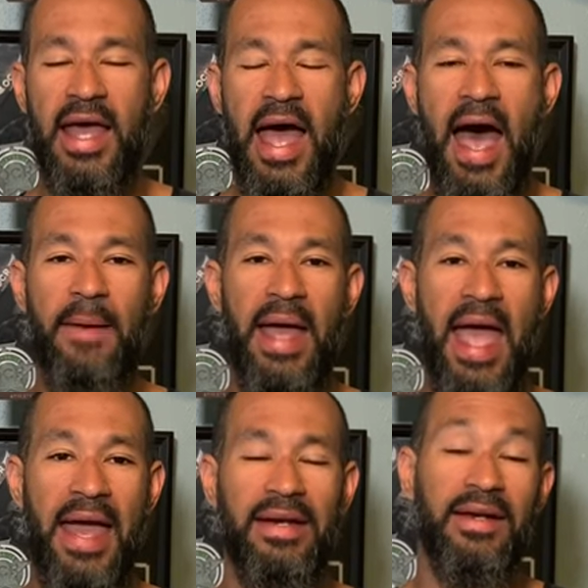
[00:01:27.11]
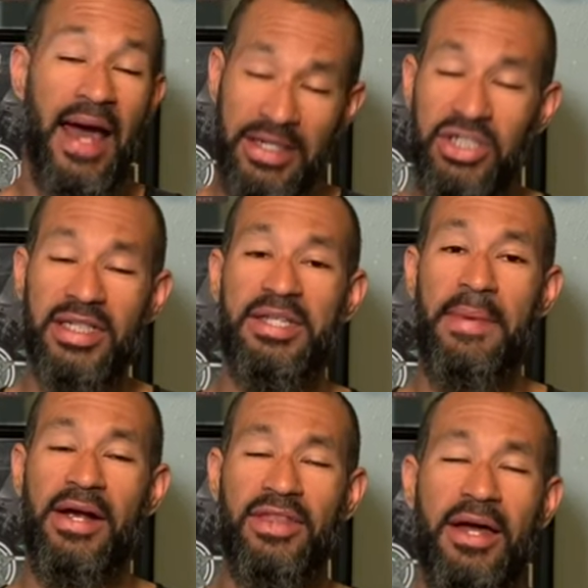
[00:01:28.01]
Um, and not just a
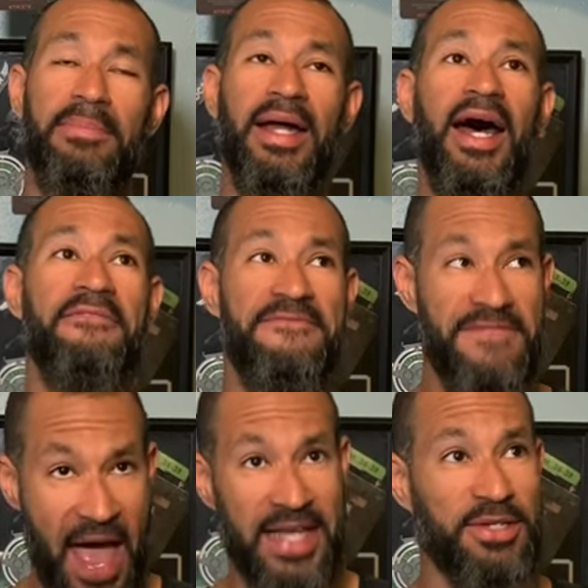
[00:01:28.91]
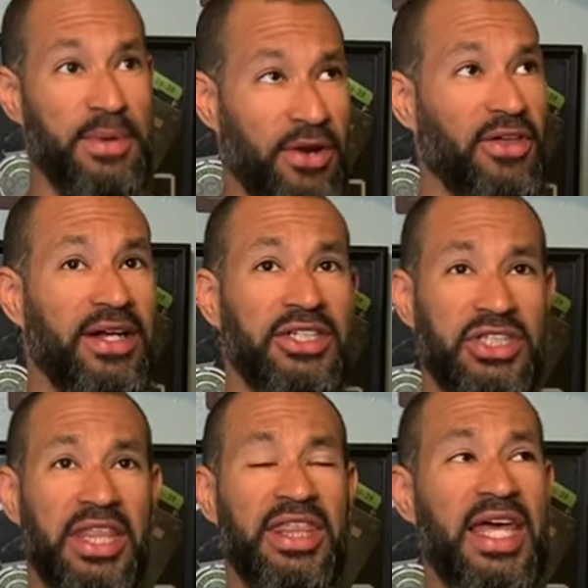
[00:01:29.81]
marathon, but a fast marathon, just
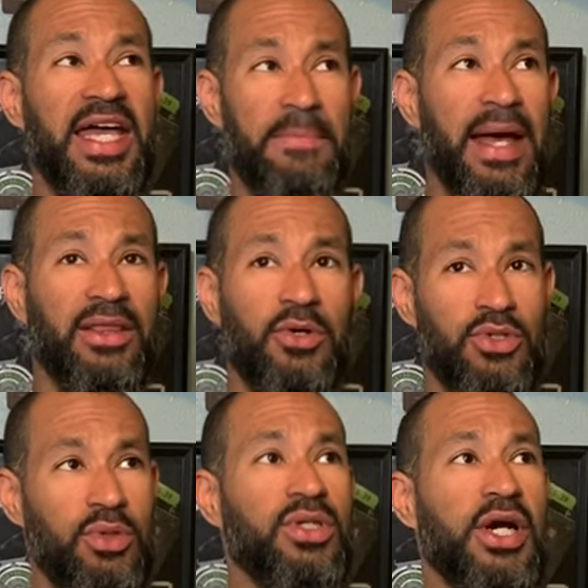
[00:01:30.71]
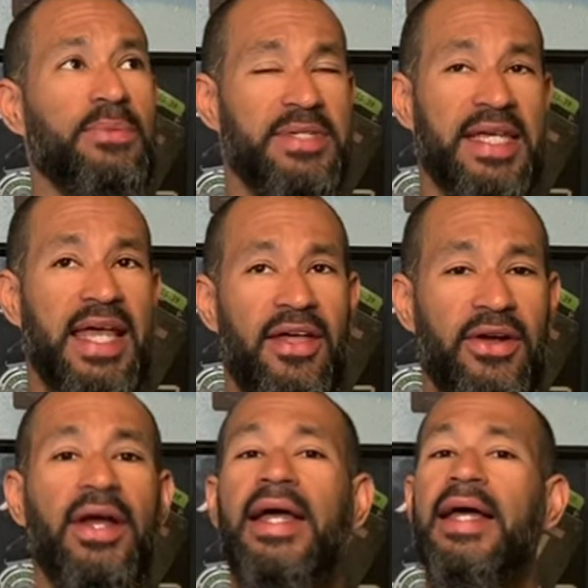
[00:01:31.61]
to think about those two terms together.